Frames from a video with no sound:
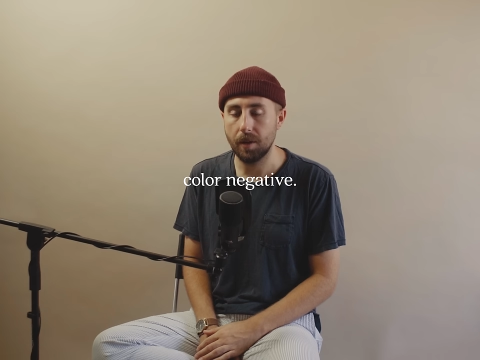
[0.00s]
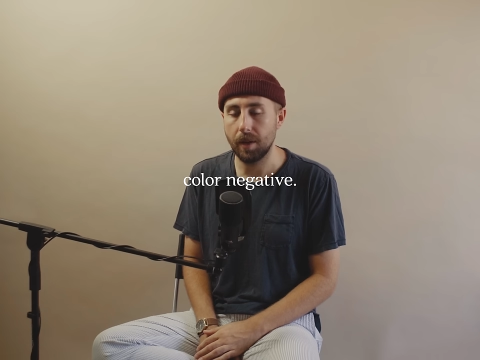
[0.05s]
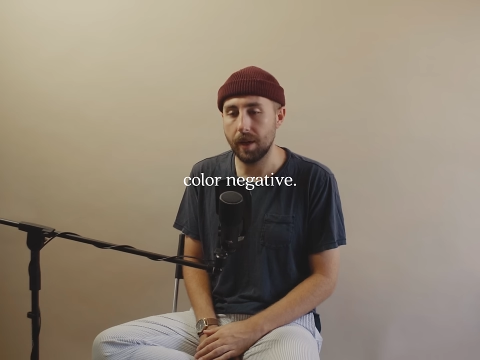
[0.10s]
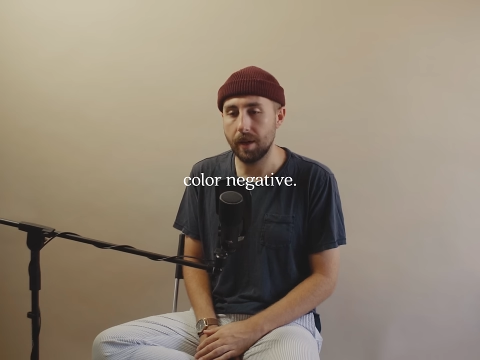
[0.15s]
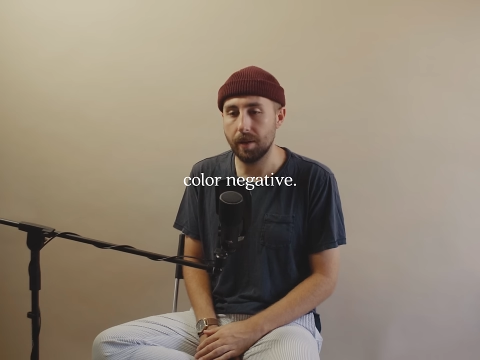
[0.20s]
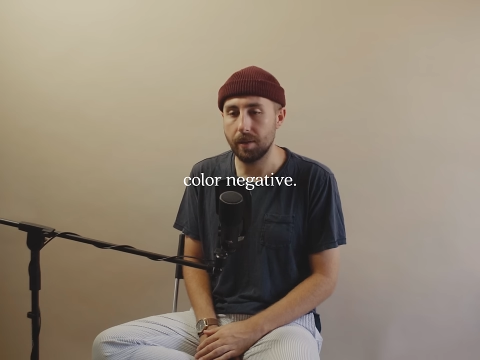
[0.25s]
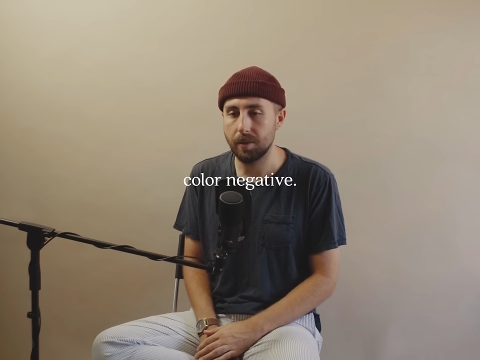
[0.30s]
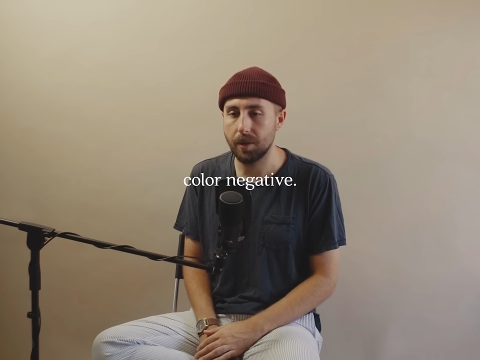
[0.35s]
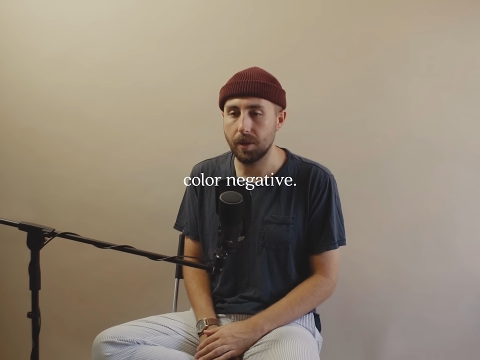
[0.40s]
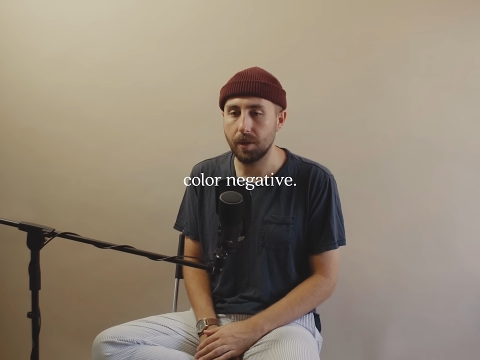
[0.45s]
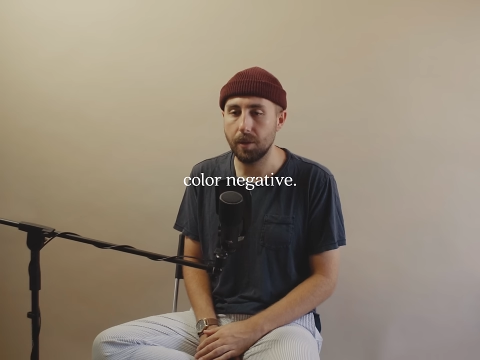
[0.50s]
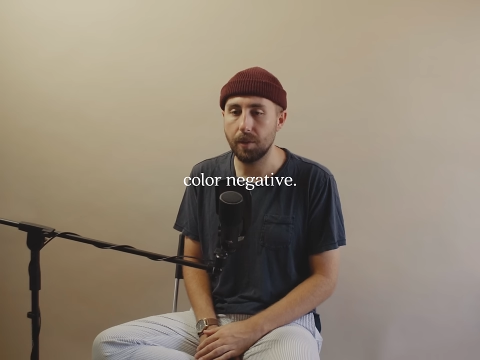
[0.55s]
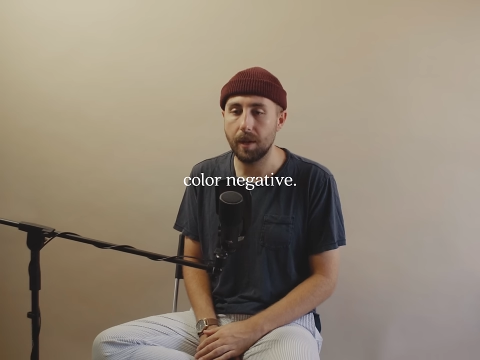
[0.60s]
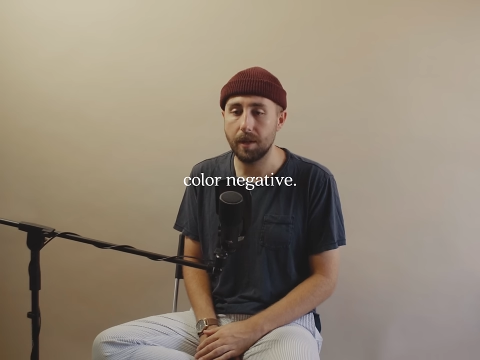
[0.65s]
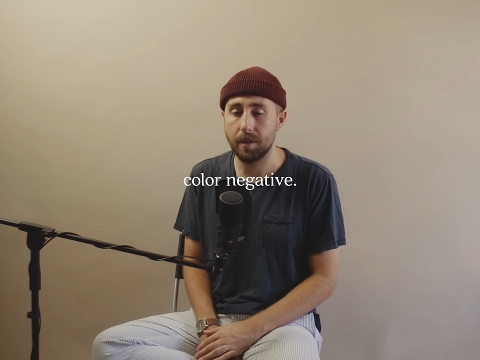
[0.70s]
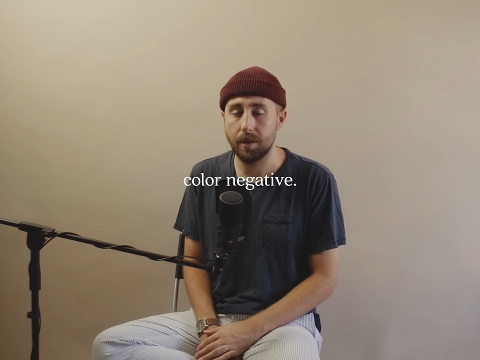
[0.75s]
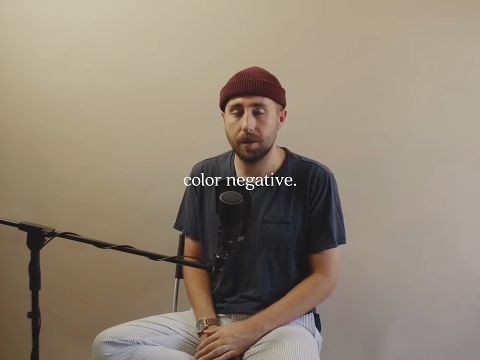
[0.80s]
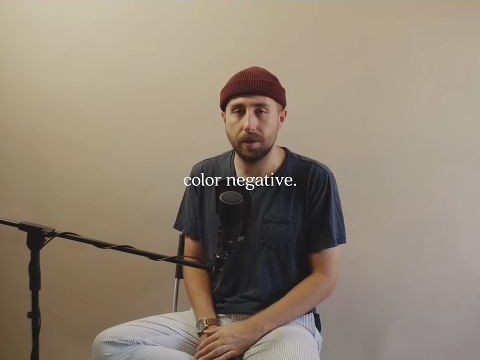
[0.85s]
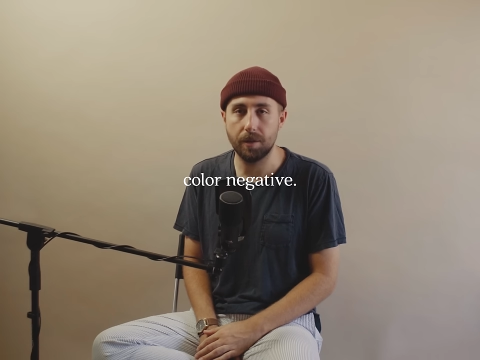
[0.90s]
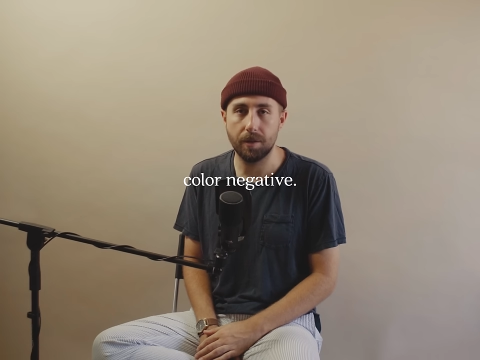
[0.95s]
Okay, so
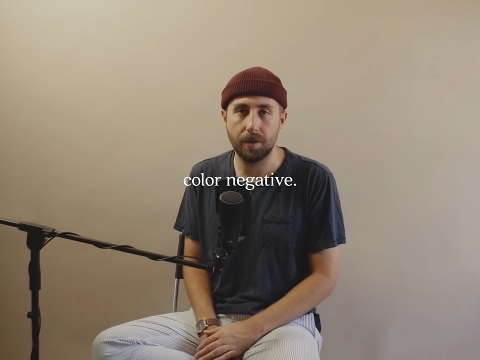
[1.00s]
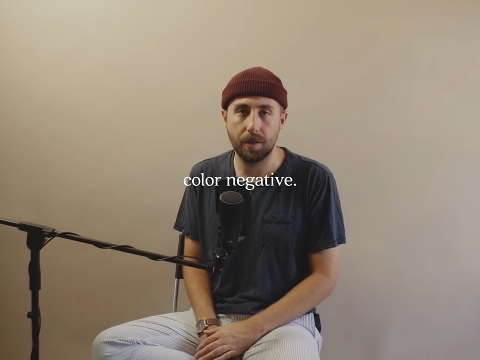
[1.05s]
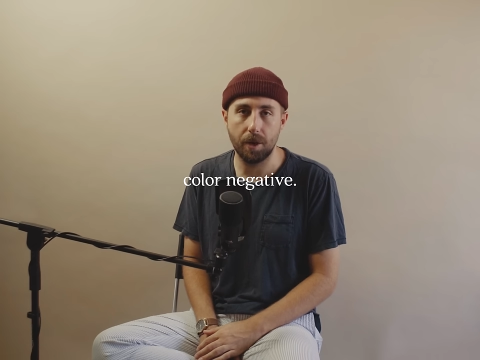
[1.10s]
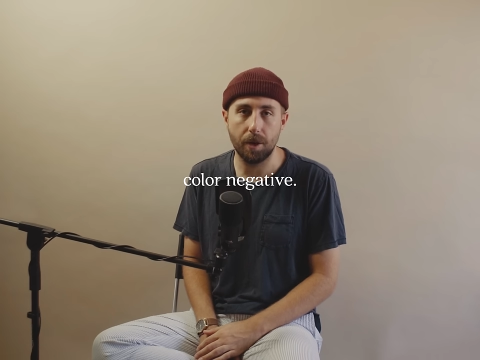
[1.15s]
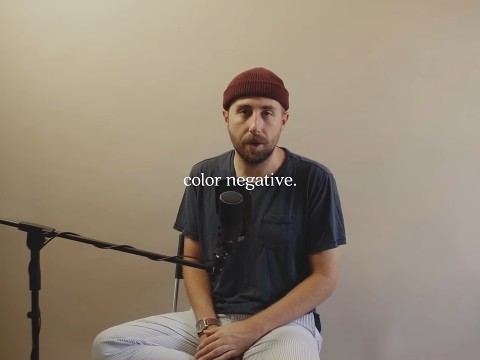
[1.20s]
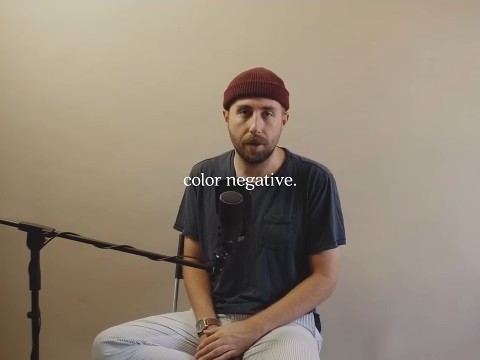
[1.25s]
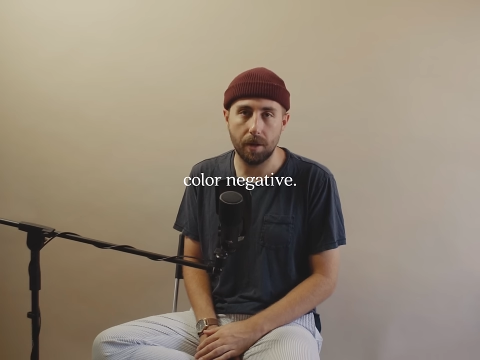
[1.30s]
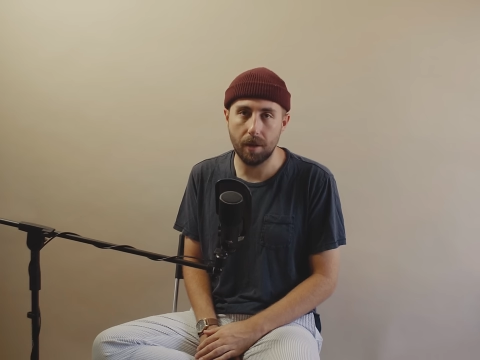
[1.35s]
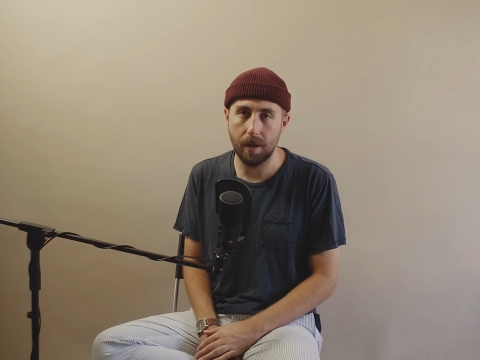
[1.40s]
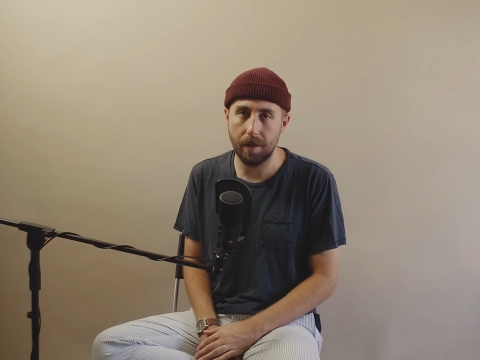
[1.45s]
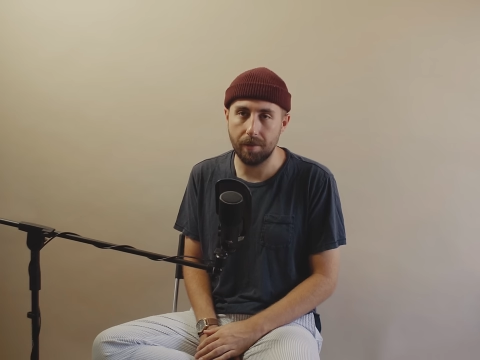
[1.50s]
that's a good start.